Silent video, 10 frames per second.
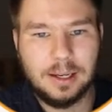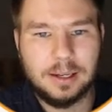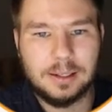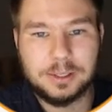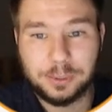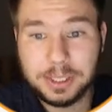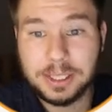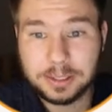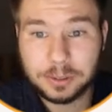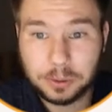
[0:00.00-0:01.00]
3
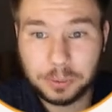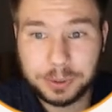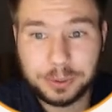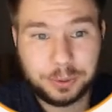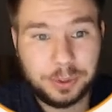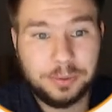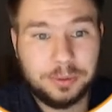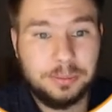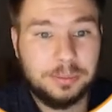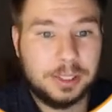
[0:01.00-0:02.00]
days ago, we
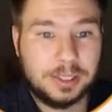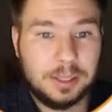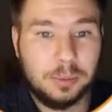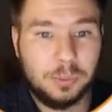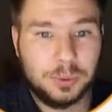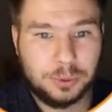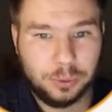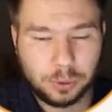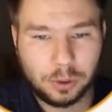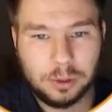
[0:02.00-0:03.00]
retrieved a table with
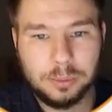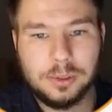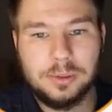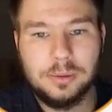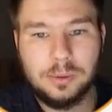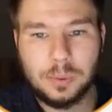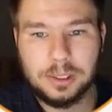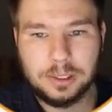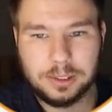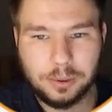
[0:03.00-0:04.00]
2 columns,
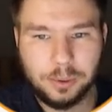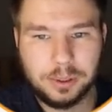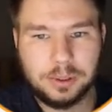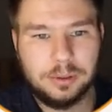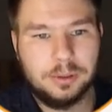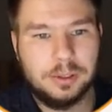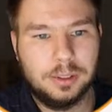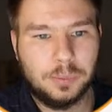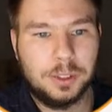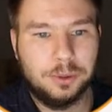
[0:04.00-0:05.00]
one categorical
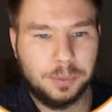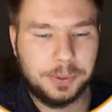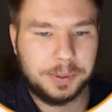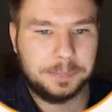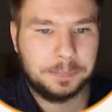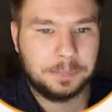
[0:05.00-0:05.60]
and one numeric.